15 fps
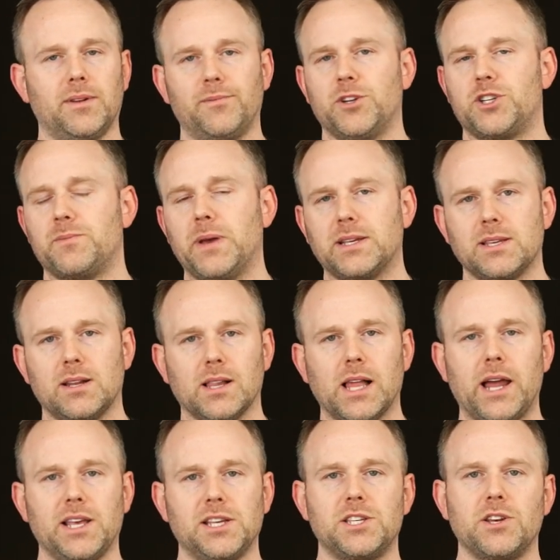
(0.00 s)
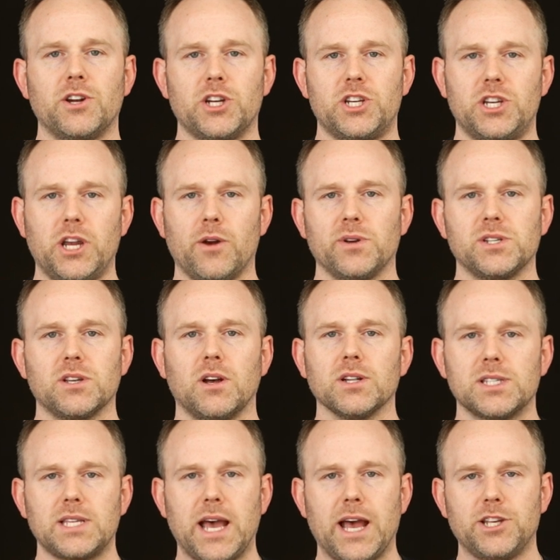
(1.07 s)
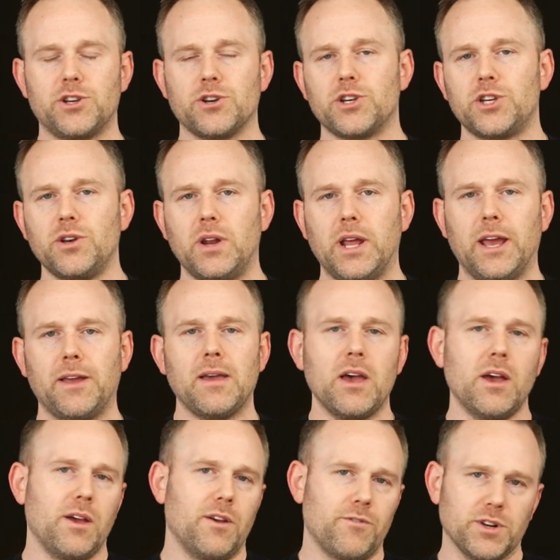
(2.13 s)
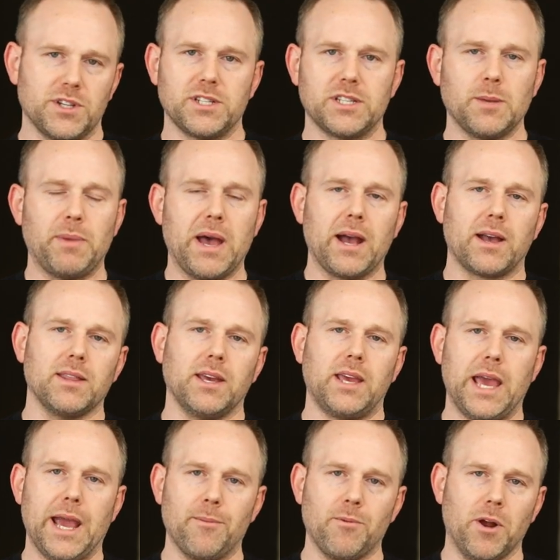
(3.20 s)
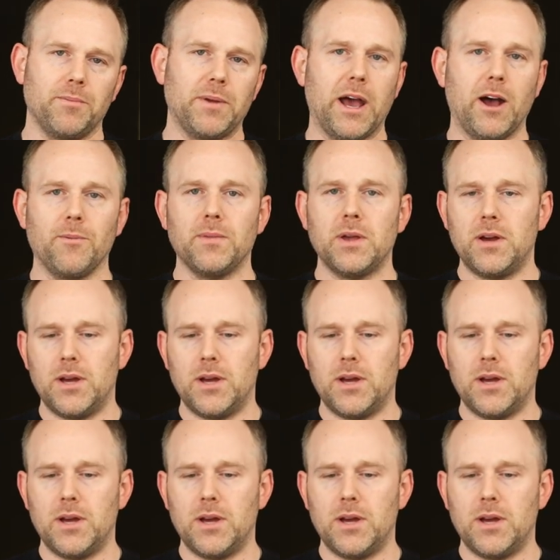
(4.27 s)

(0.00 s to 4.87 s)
which makes it a lot easier to share results as you're shooting versus the back of the camera. Now,